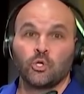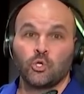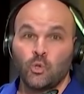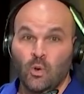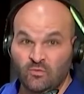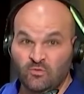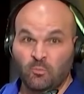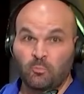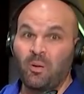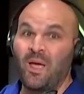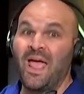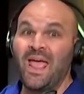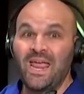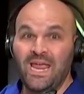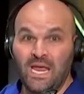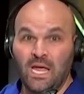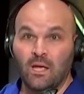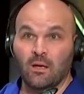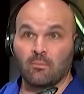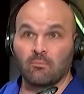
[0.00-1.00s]
You have to
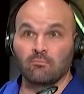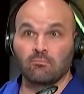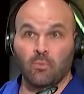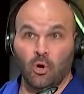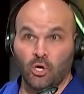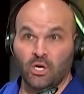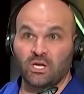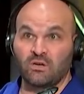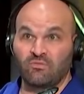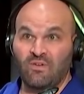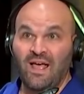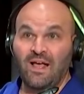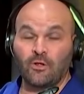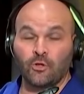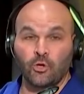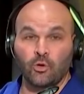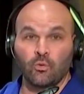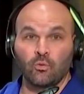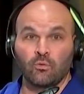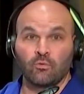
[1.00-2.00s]
pay him market
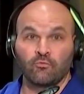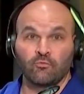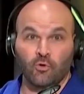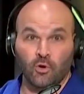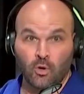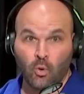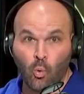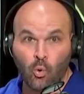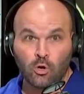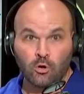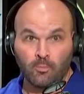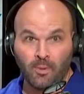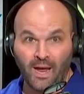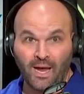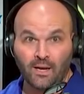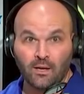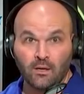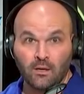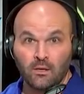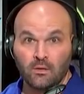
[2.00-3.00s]
value for a
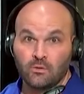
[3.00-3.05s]
quarterback.